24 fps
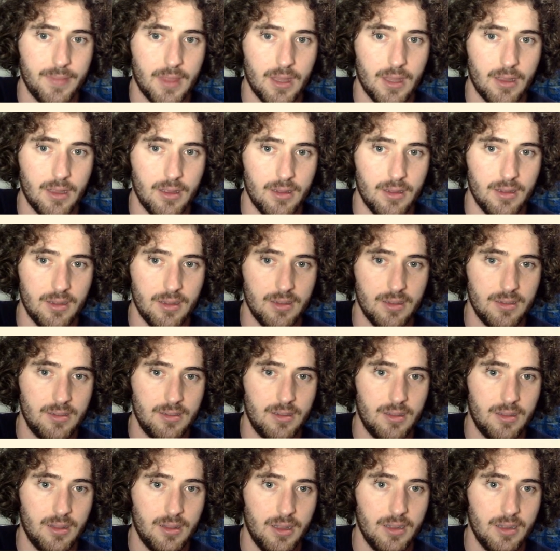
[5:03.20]

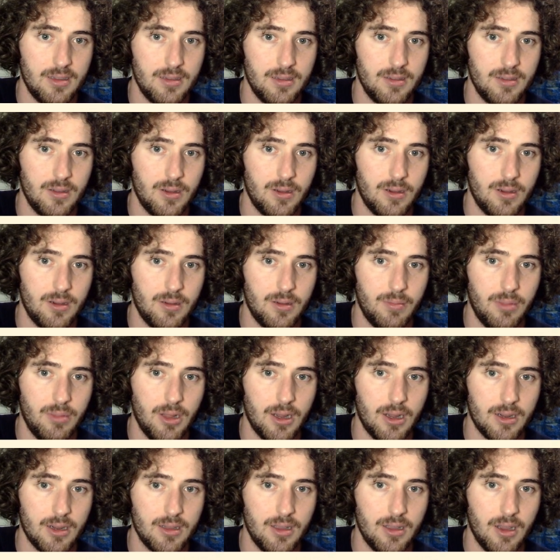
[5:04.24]
because this is all
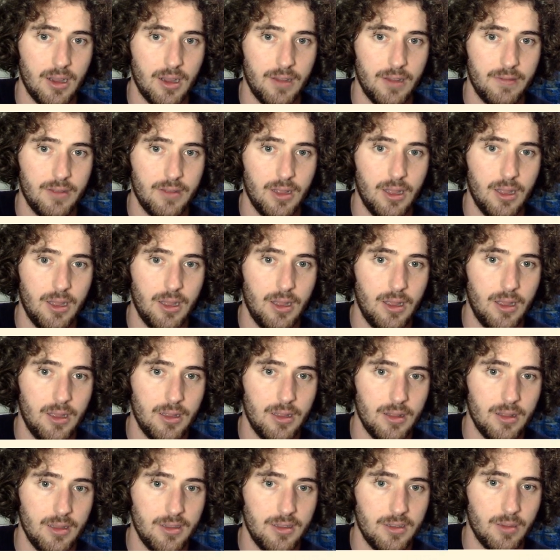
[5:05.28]
blocked off.
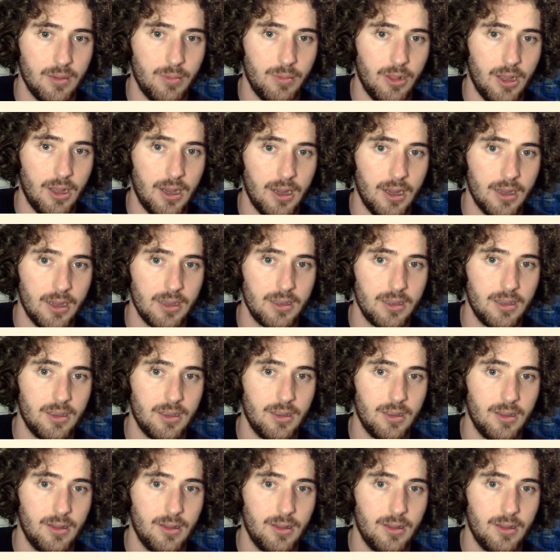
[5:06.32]
These are blocked.